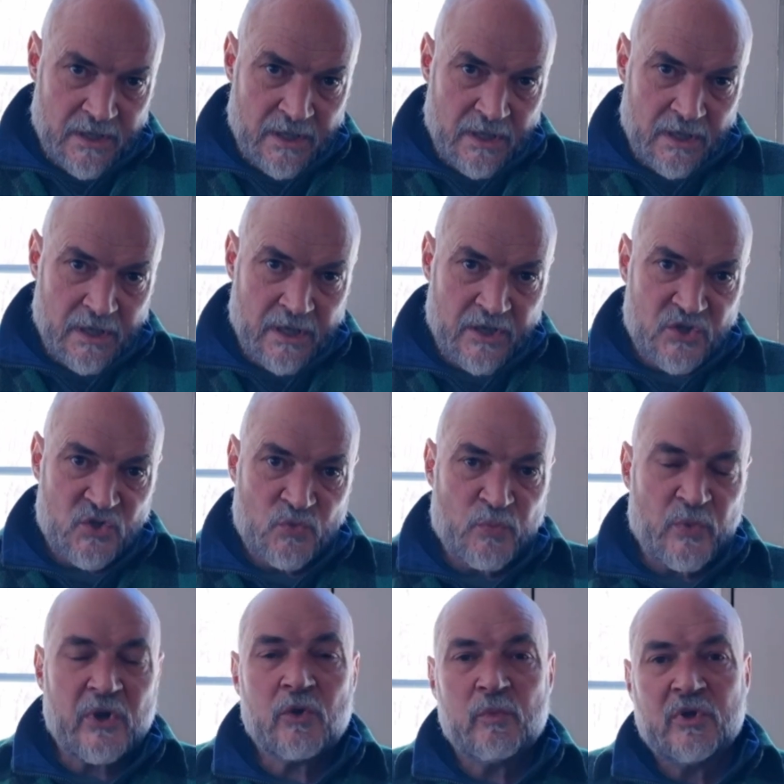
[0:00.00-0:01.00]
the
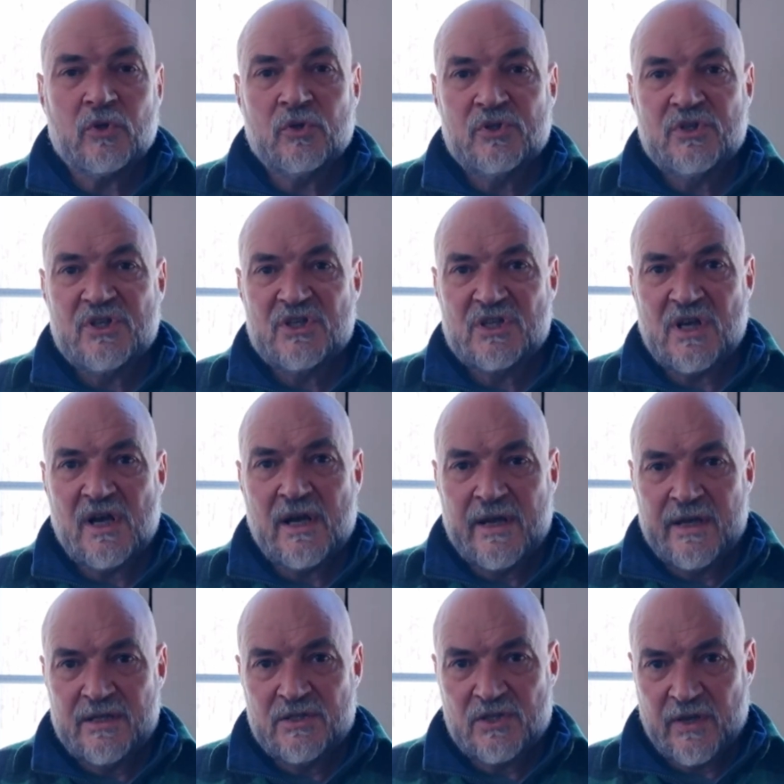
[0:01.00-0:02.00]
experimental
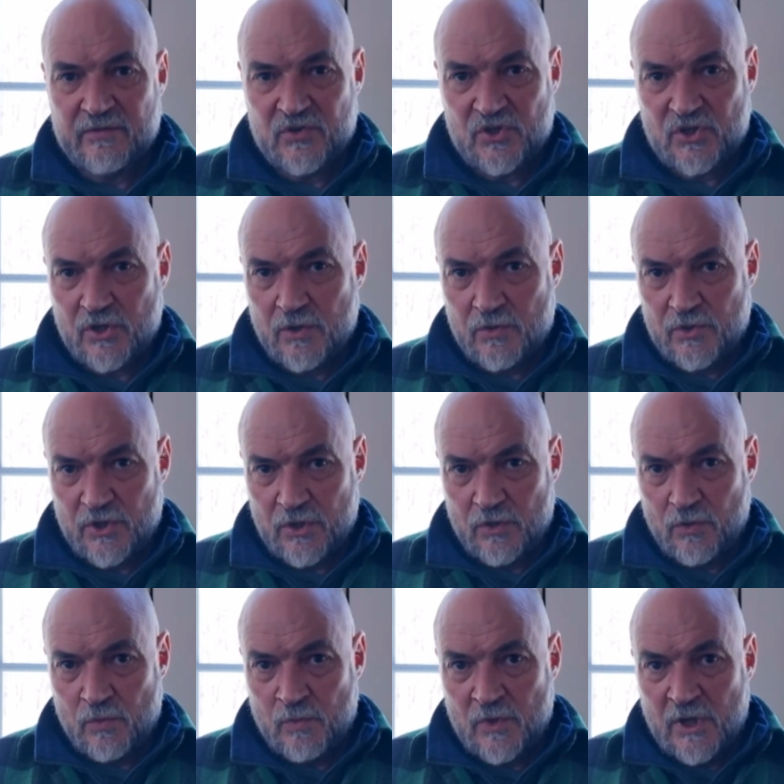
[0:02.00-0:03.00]
designs I've shown
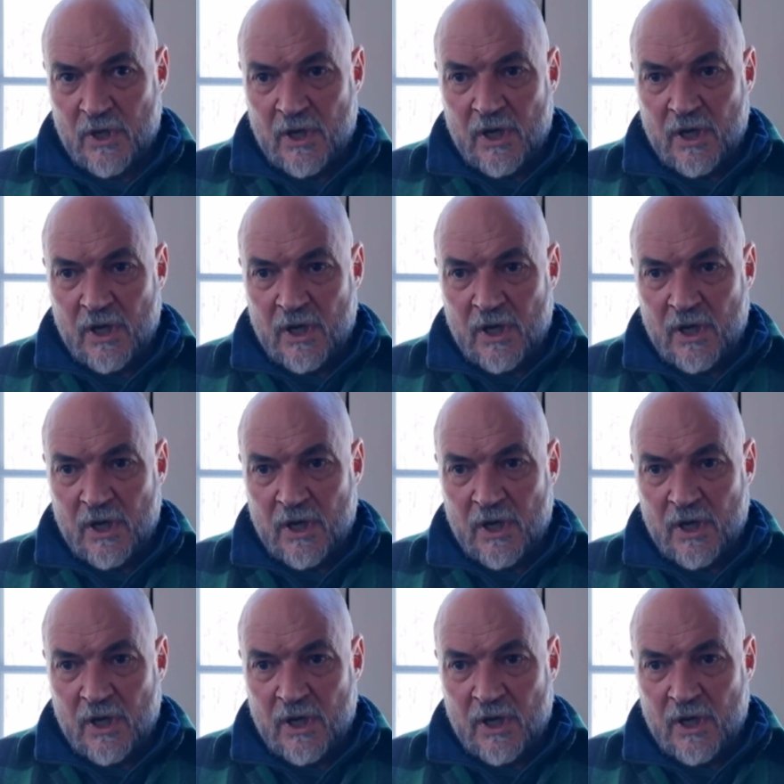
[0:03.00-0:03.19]
you